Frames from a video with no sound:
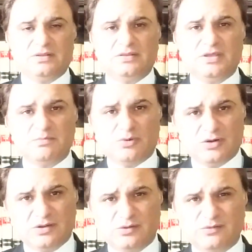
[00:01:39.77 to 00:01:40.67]
The
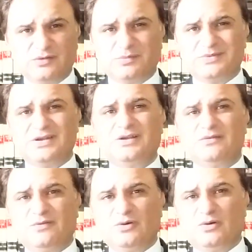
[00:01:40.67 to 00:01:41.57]
importance of
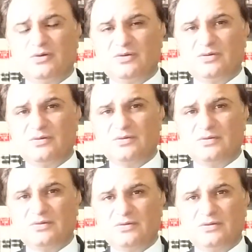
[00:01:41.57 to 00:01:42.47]
substantive law
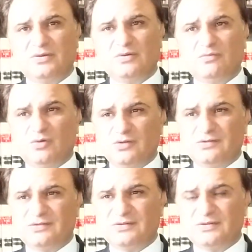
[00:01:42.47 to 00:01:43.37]

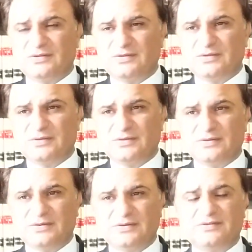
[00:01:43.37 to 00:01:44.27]
was
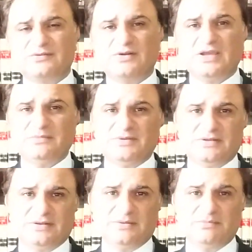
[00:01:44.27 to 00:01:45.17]

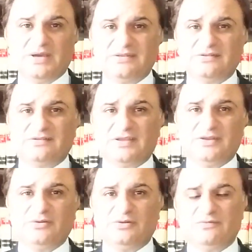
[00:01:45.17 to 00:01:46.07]
described by
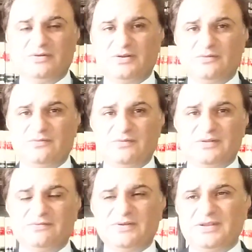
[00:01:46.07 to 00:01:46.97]
Syed in one of
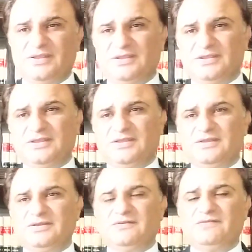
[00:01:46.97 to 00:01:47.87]
his very
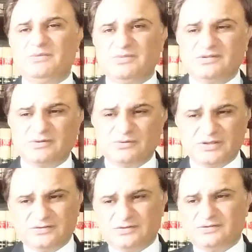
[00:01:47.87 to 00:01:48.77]
famous
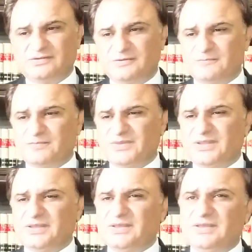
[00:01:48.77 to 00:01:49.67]
quotations.
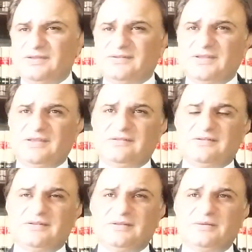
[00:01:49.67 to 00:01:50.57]
He
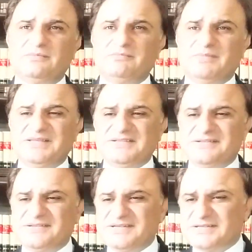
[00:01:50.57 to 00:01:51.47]
says,
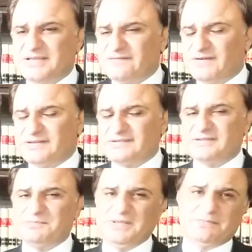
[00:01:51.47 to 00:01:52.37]
"Magistrate governs
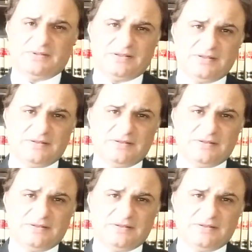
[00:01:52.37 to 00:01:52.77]
the people.